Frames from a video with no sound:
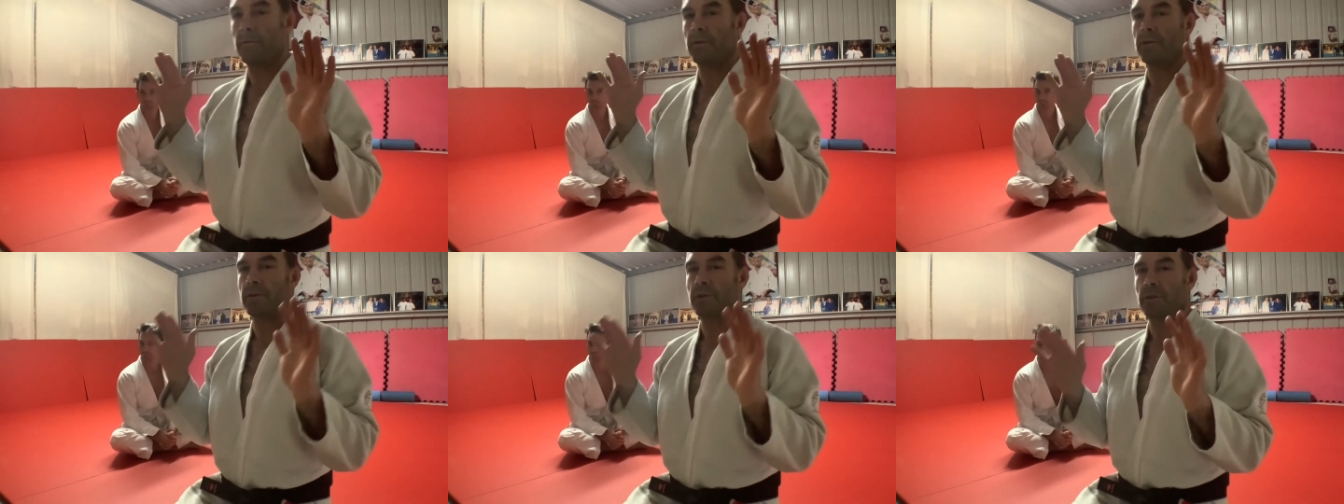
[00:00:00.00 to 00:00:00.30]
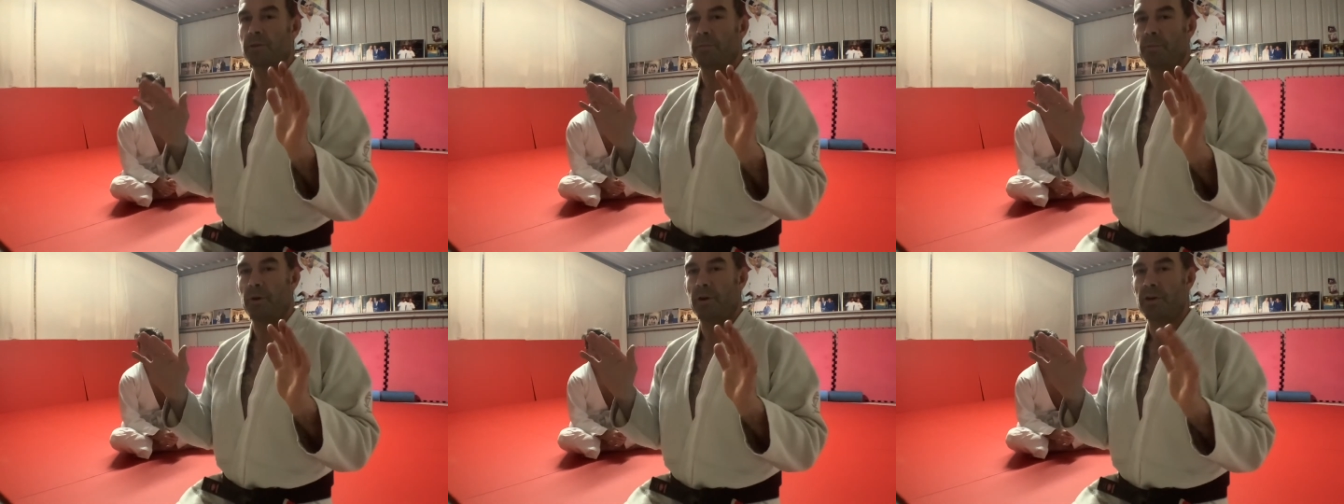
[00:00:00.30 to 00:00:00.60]
onto
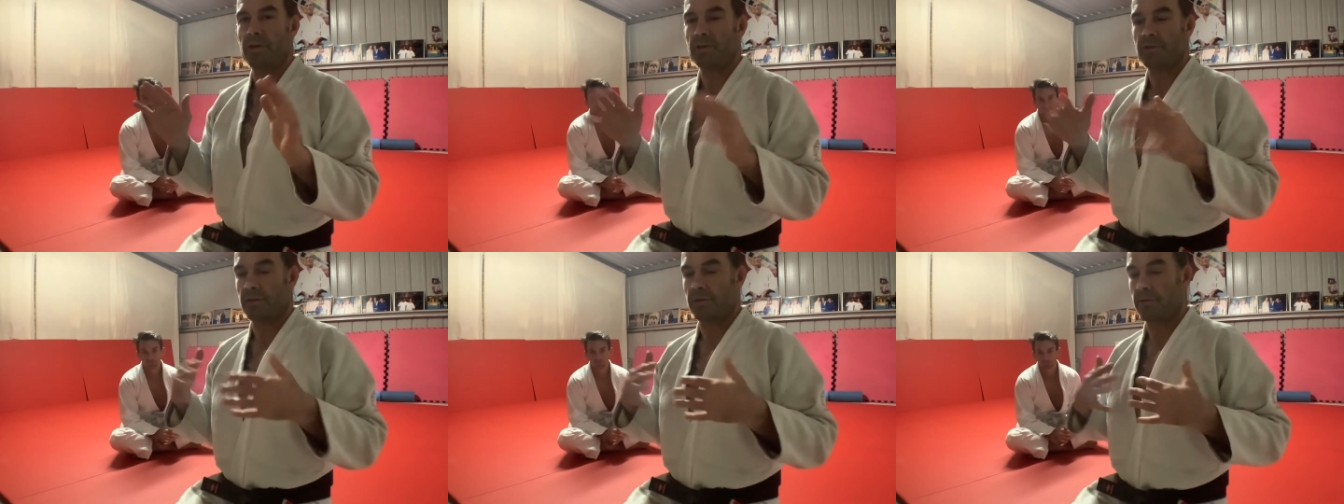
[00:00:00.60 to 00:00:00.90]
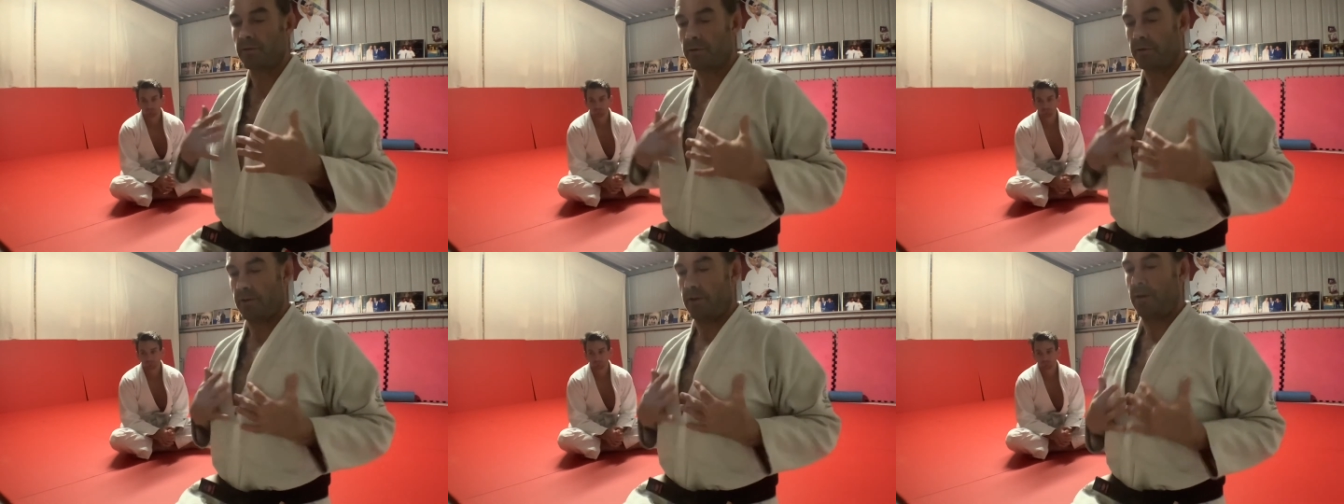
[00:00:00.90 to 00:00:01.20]
the person,
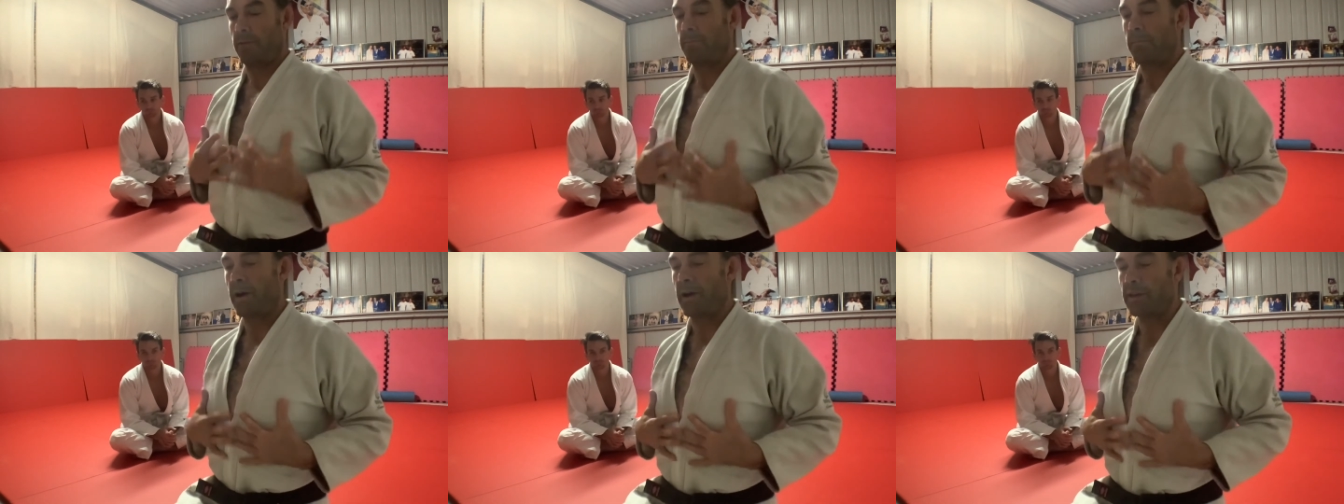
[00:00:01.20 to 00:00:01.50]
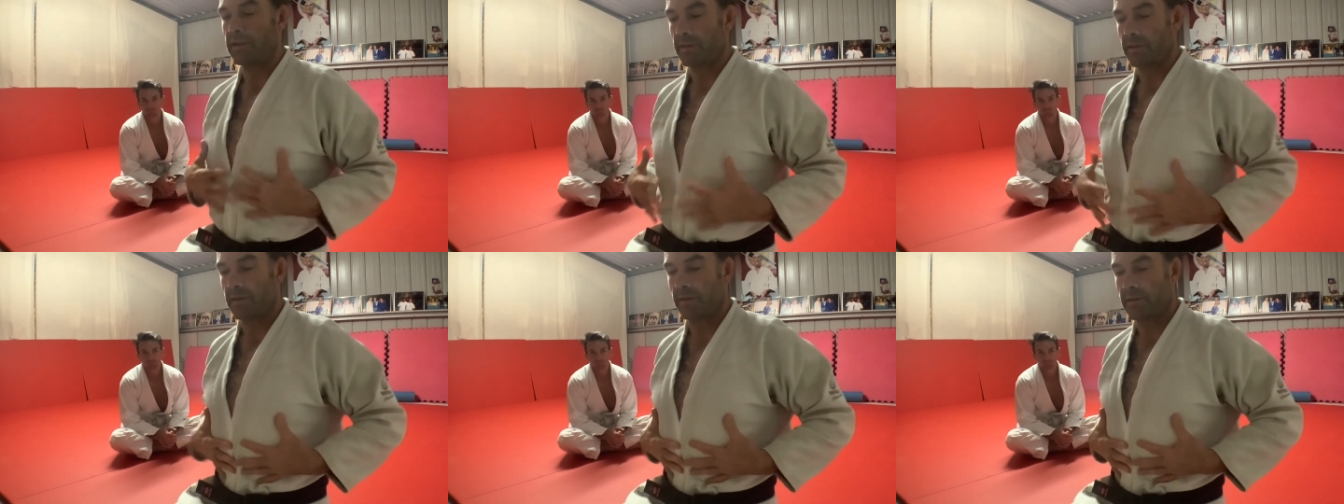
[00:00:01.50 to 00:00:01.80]
make
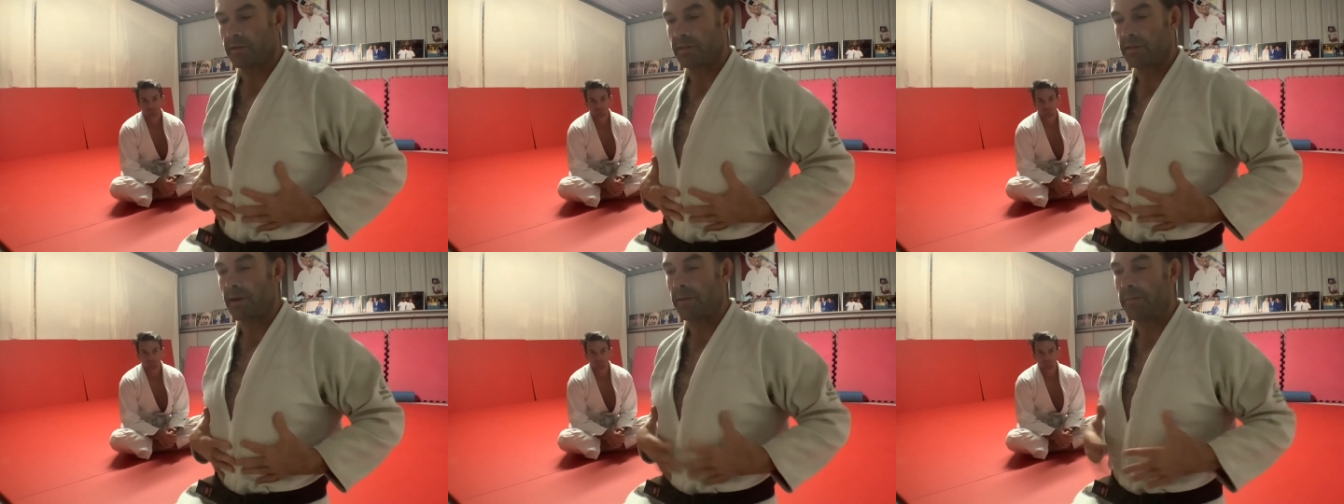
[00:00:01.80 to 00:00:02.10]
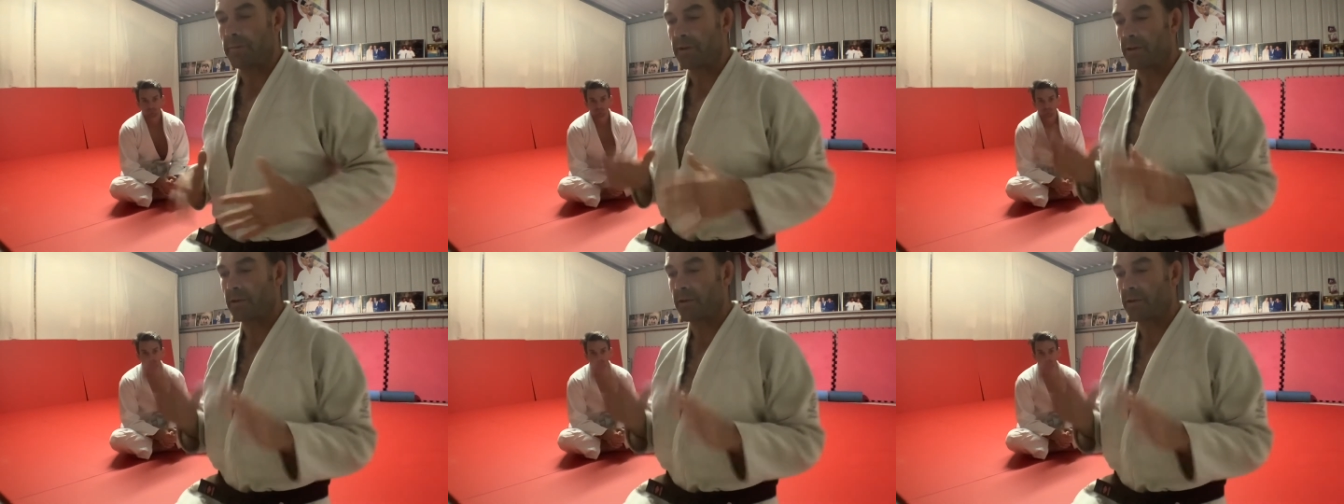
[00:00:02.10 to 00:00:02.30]
stomach